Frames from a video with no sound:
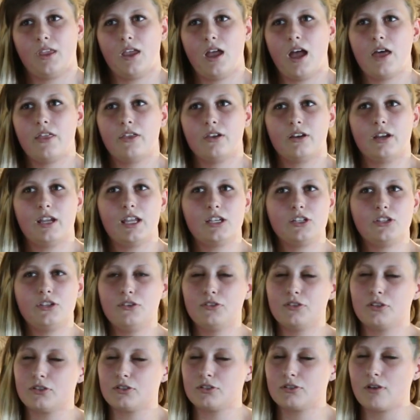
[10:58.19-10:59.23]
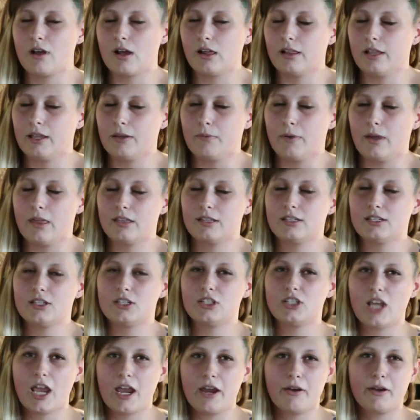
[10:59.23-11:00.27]
other issues you're struggling with, to
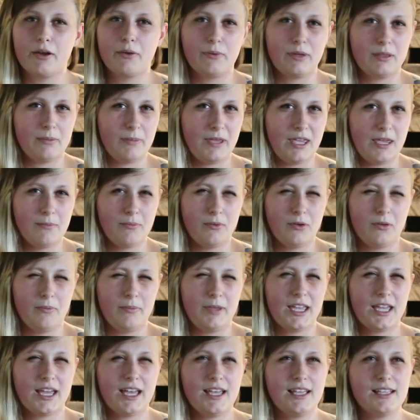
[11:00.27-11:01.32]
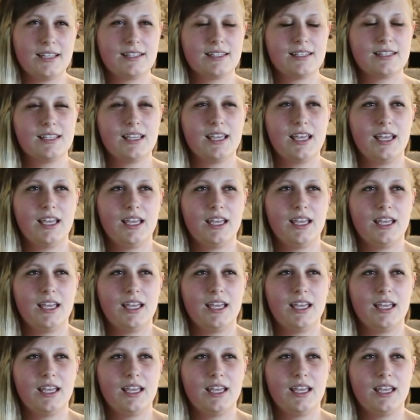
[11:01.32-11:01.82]
share it with people, because